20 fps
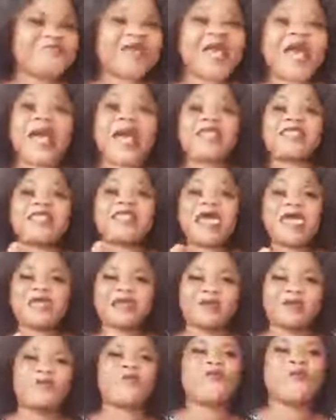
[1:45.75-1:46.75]
are
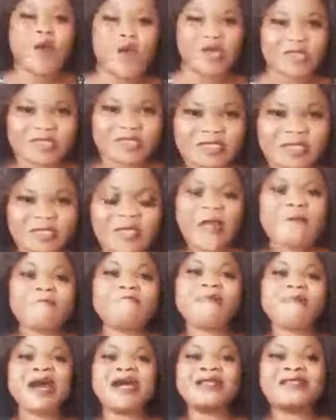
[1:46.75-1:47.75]
like what?
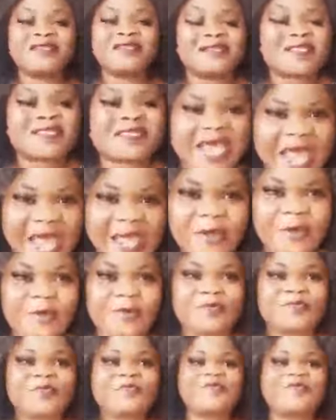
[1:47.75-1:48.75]
Mountain
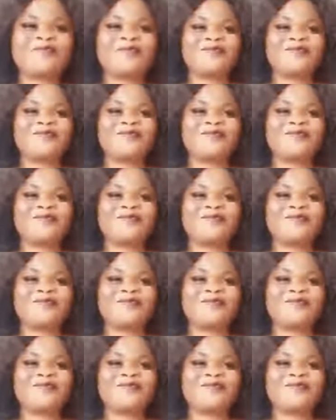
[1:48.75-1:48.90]
Zion,